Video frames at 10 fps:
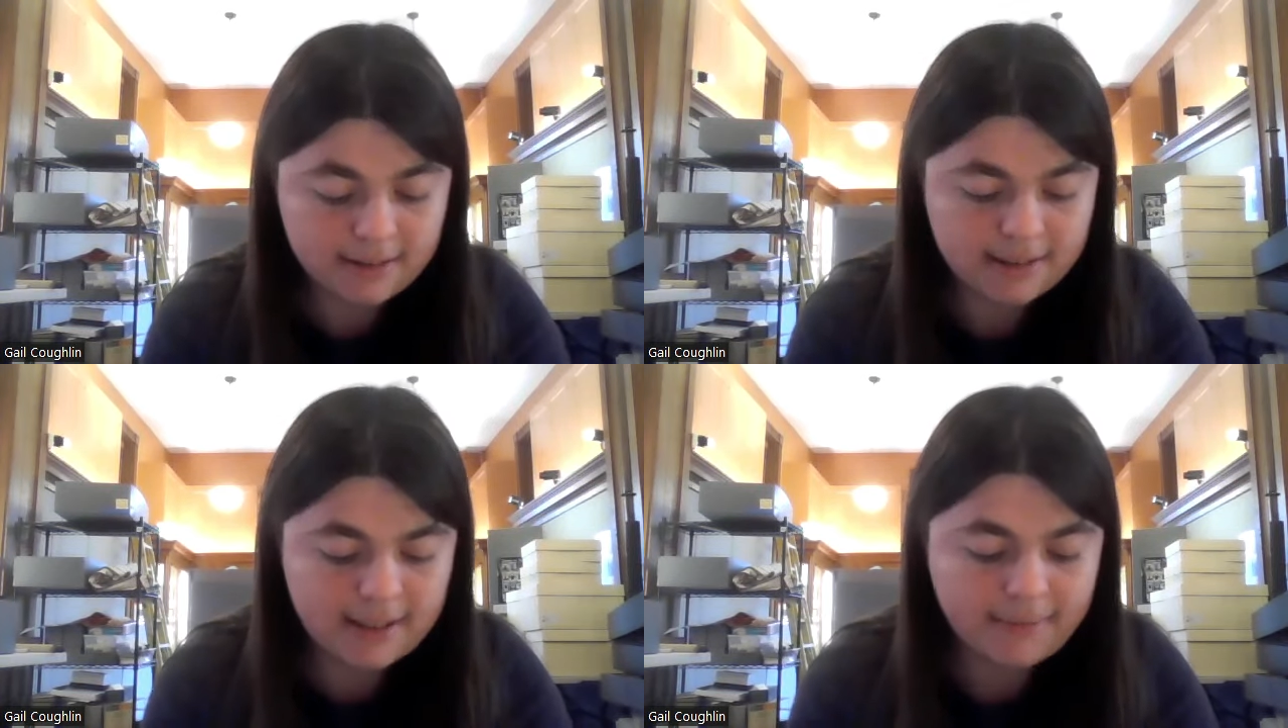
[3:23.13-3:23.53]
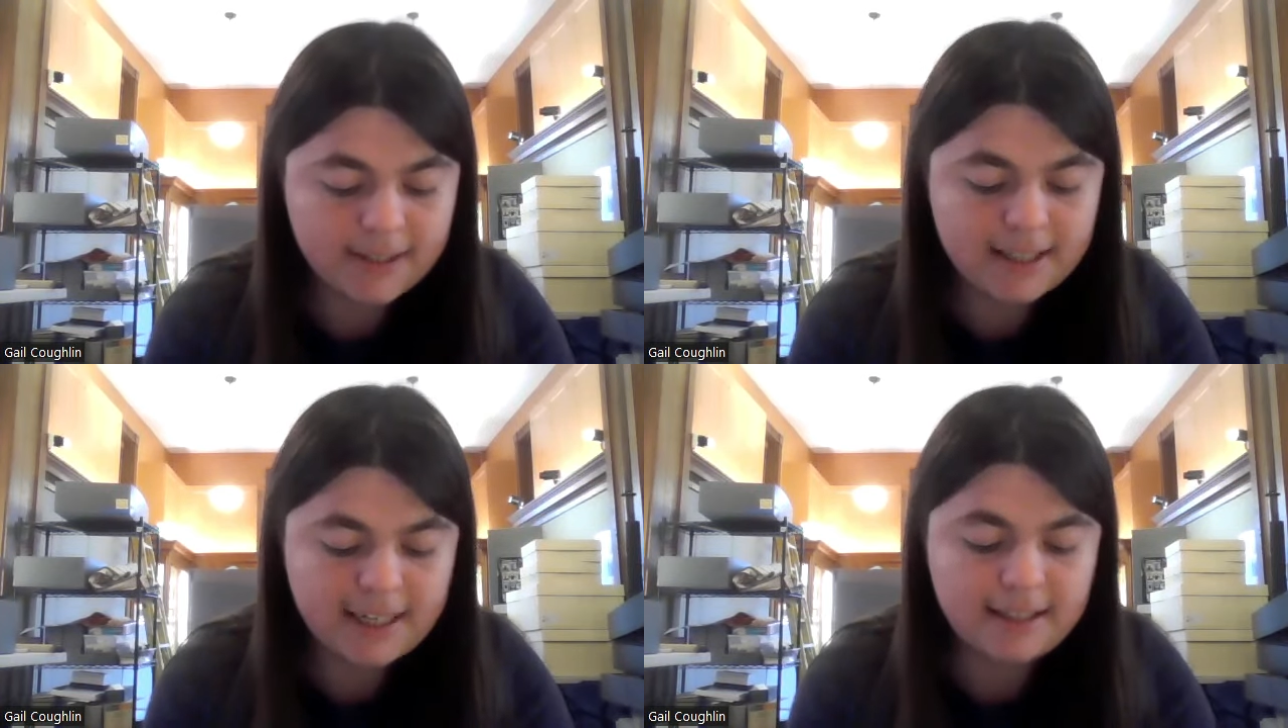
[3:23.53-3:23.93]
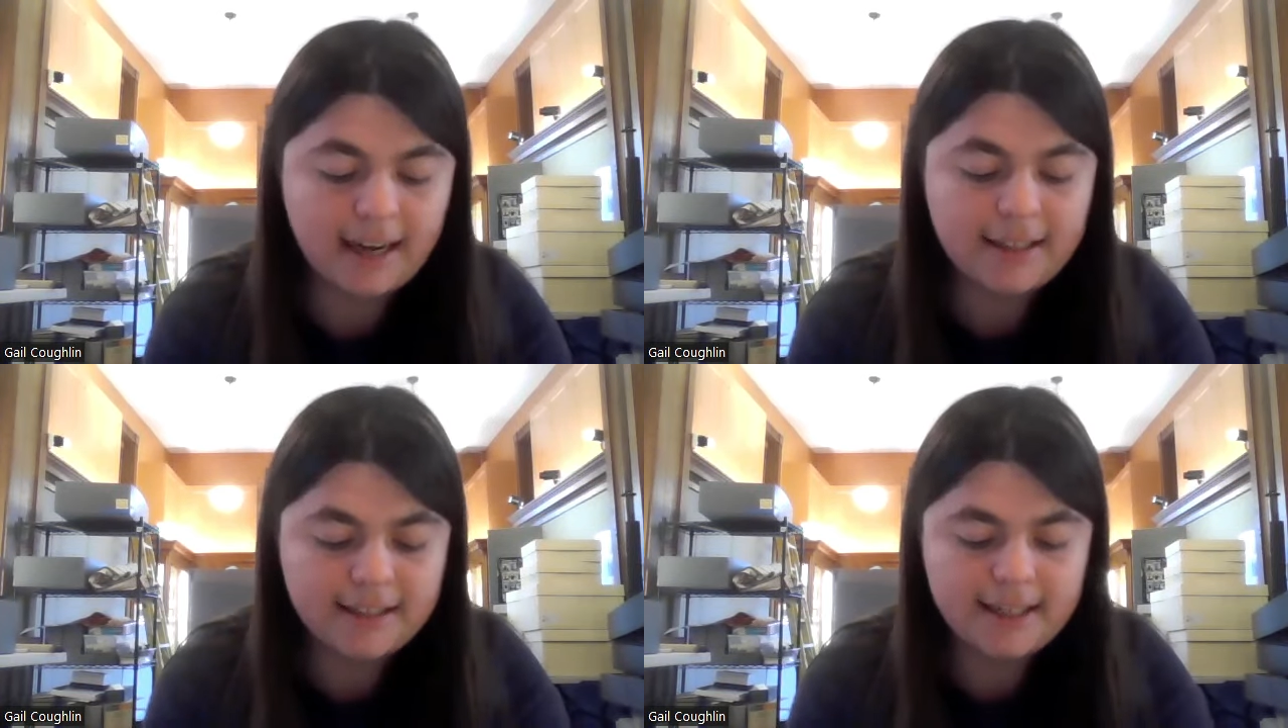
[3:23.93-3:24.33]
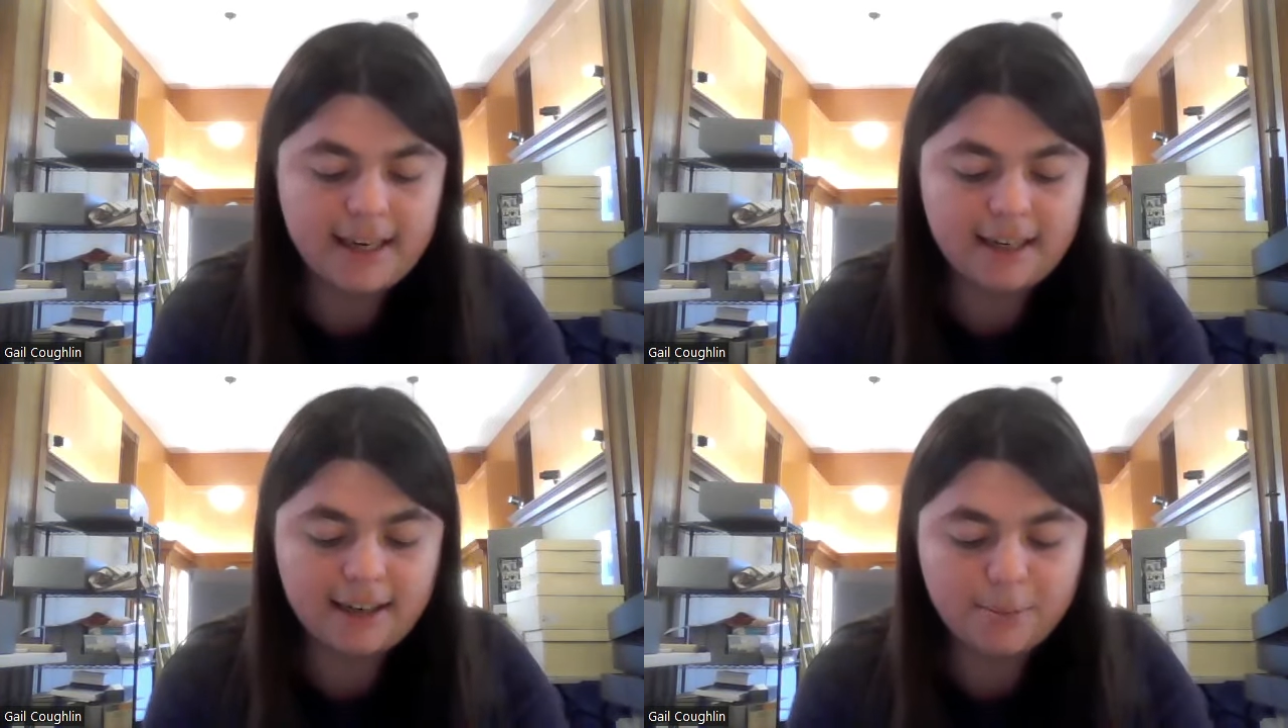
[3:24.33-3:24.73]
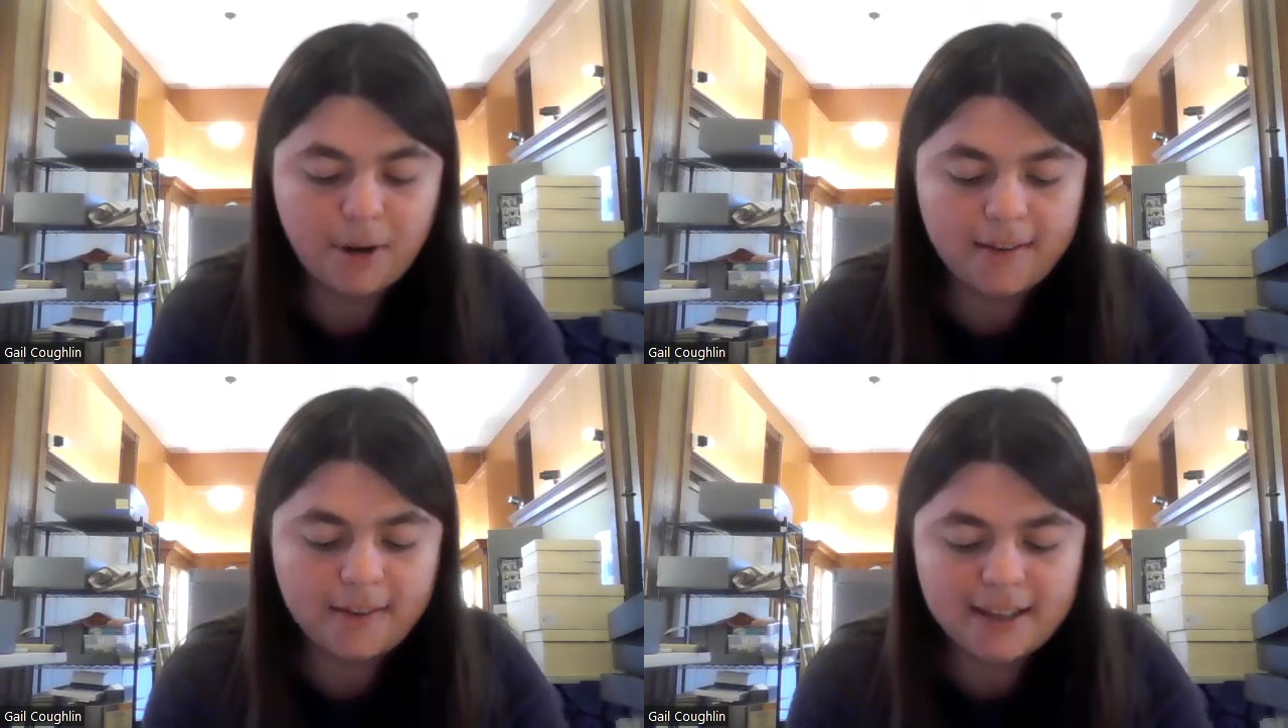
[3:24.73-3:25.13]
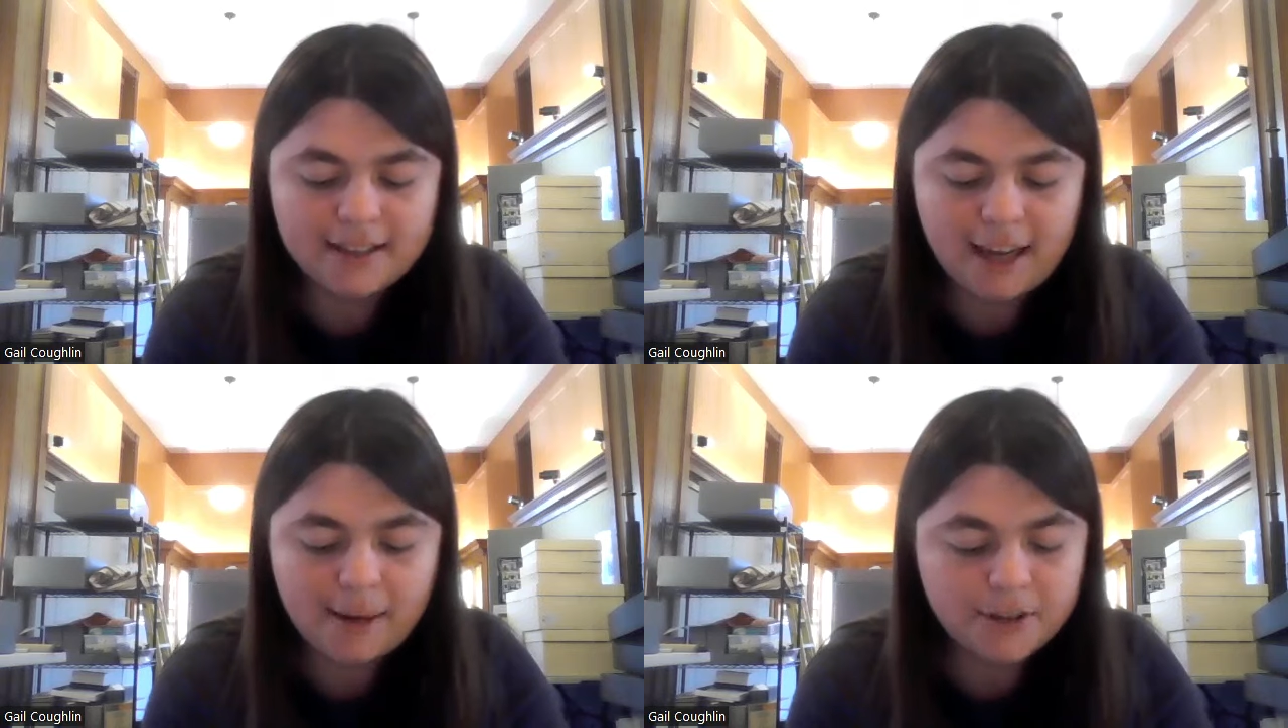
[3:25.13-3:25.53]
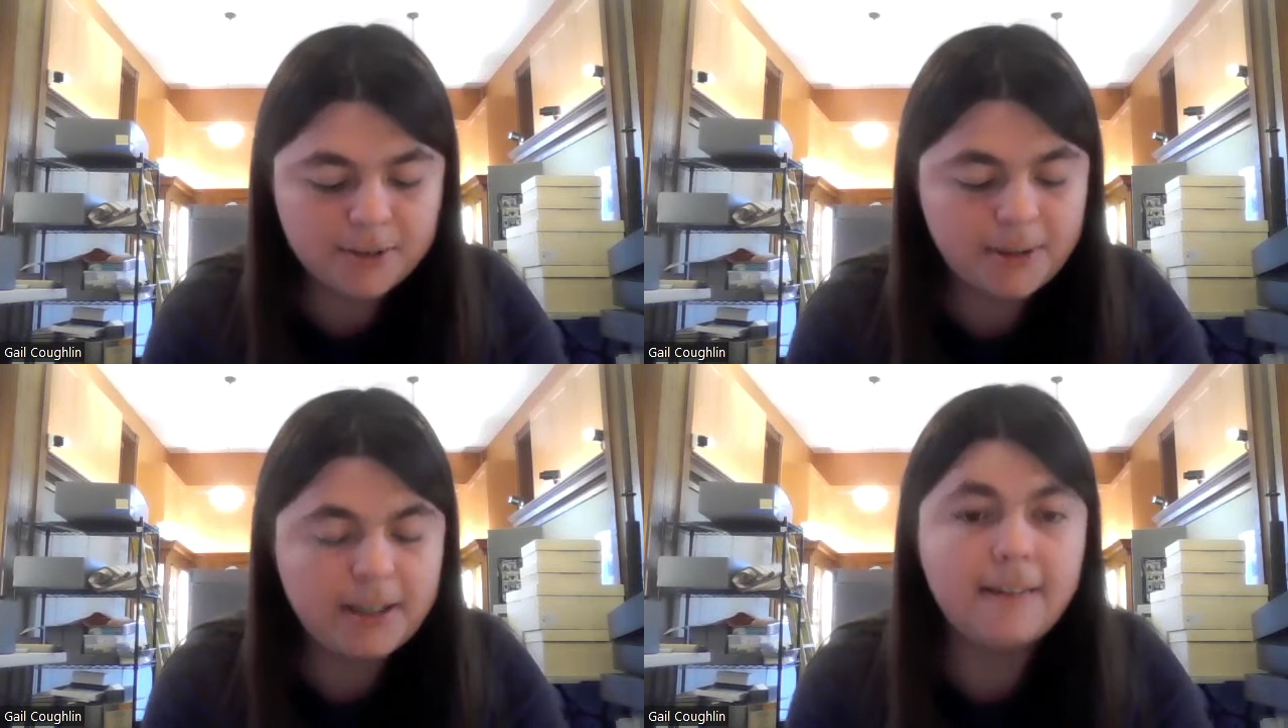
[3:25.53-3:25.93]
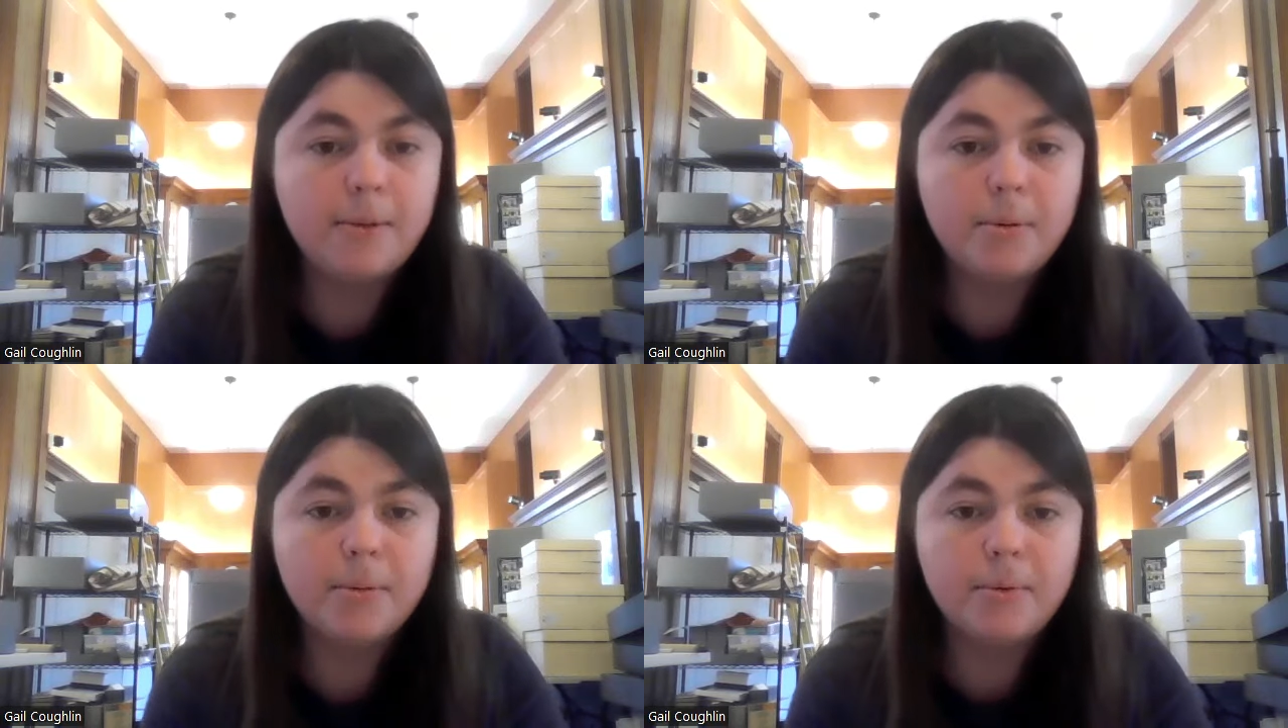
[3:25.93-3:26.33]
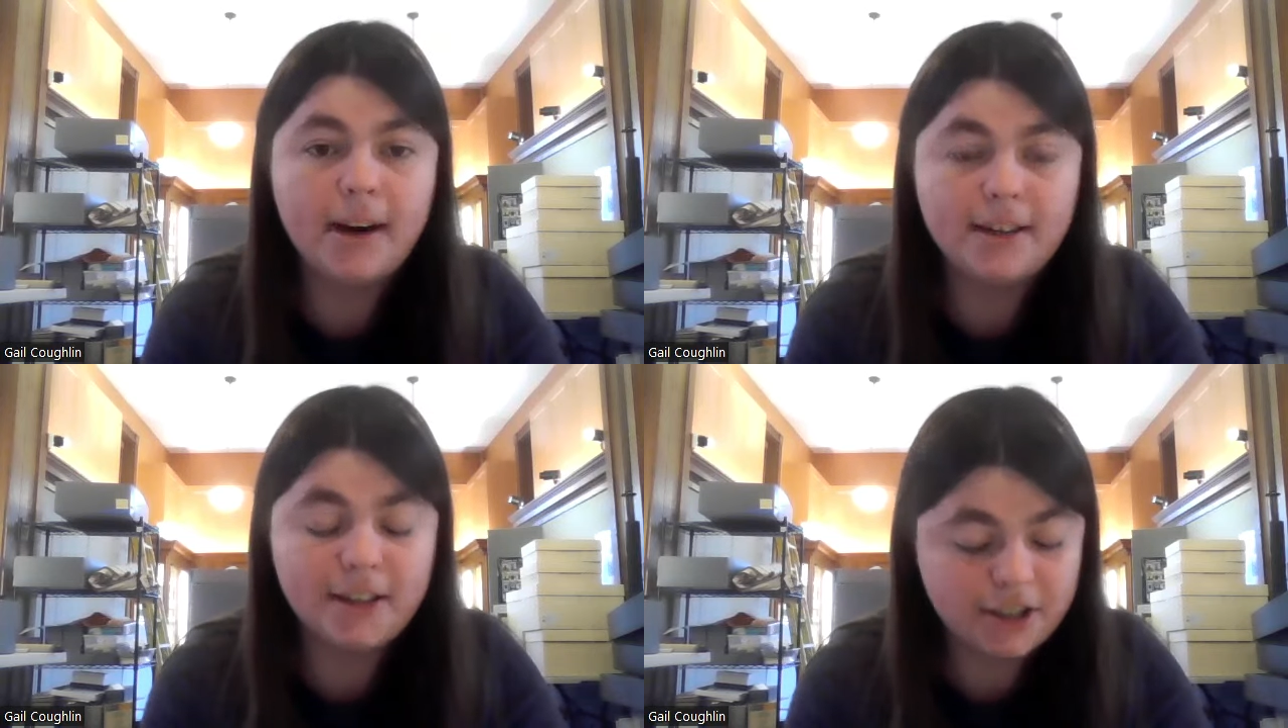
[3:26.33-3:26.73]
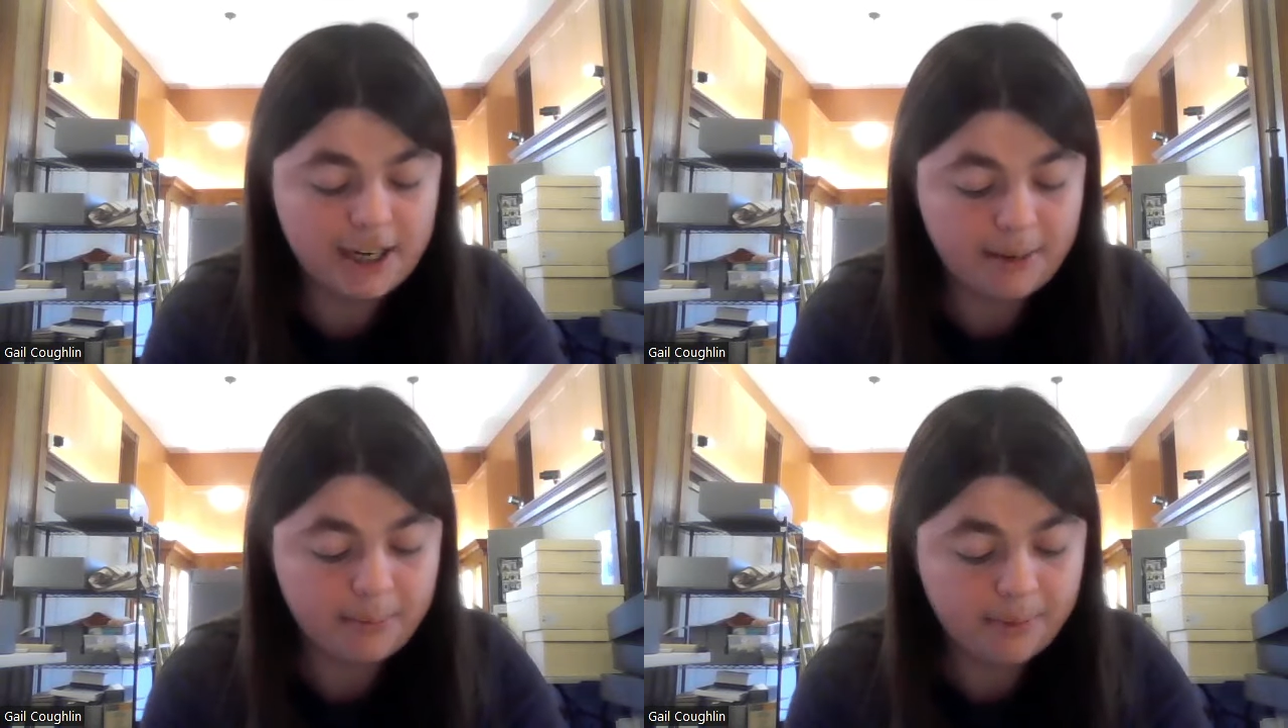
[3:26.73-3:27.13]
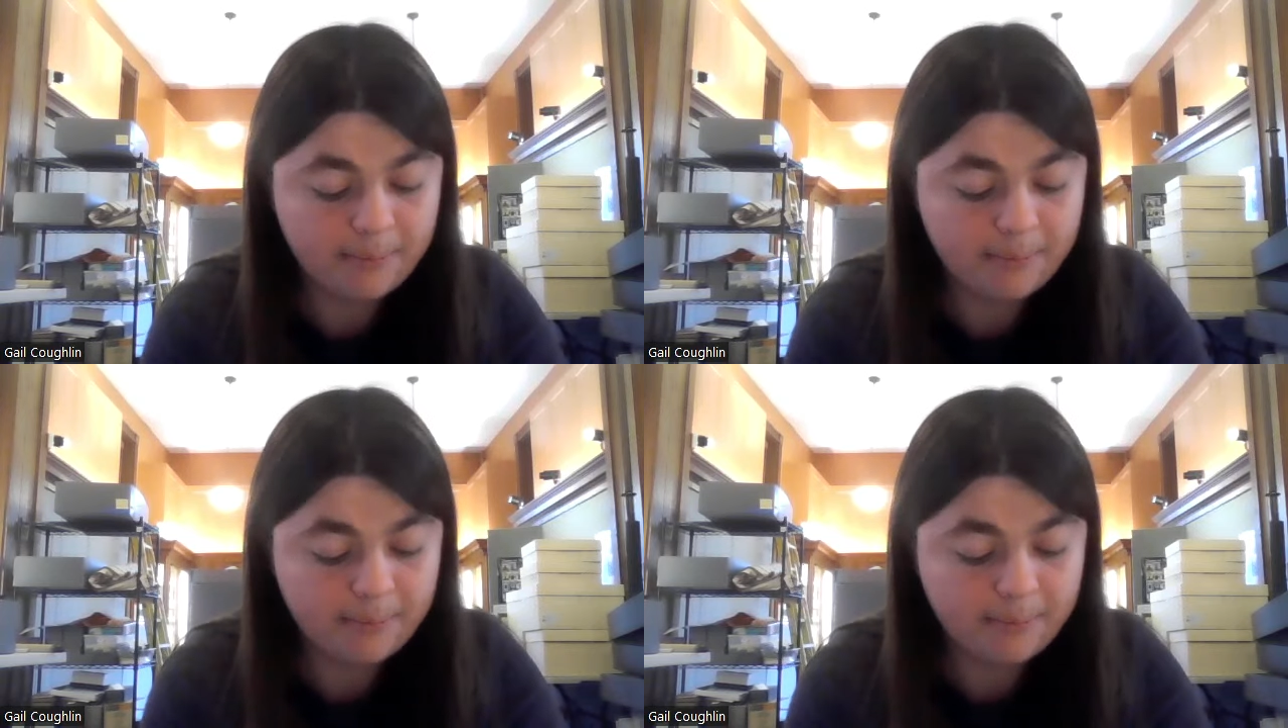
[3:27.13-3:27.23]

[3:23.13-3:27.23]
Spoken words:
1719 upon the establishment of the proprietorship.